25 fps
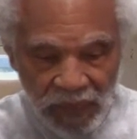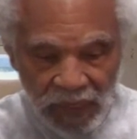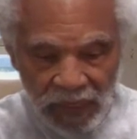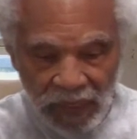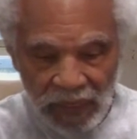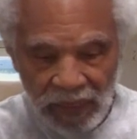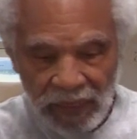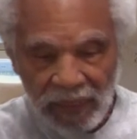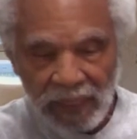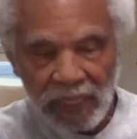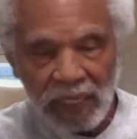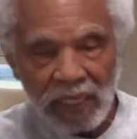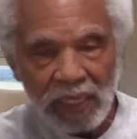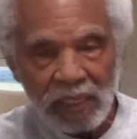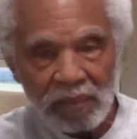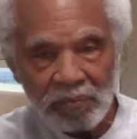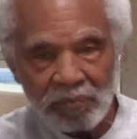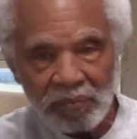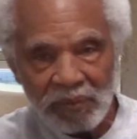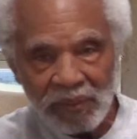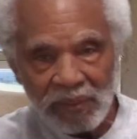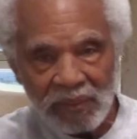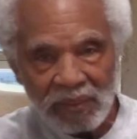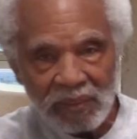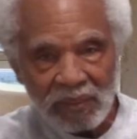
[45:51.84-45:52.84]
can
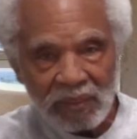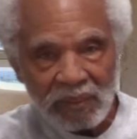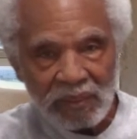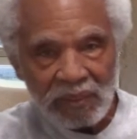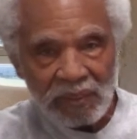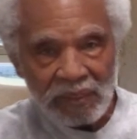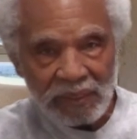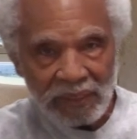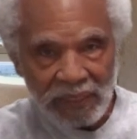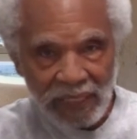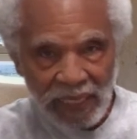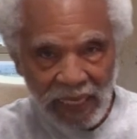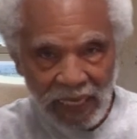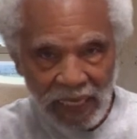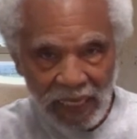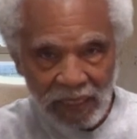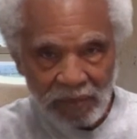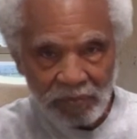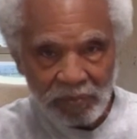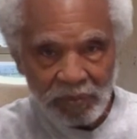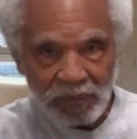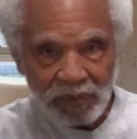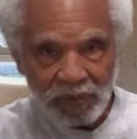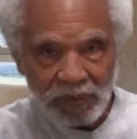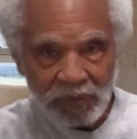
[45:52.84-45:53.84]
be a
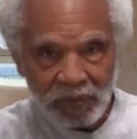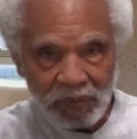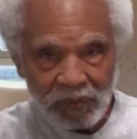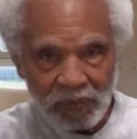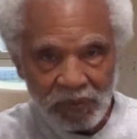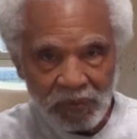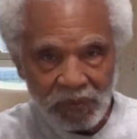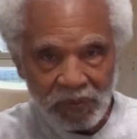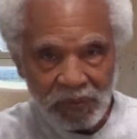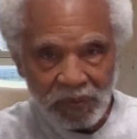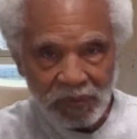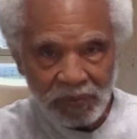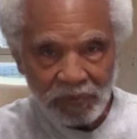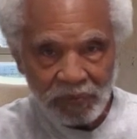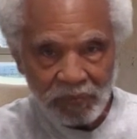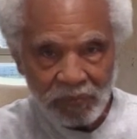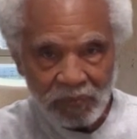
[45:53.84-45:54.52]
guidepost.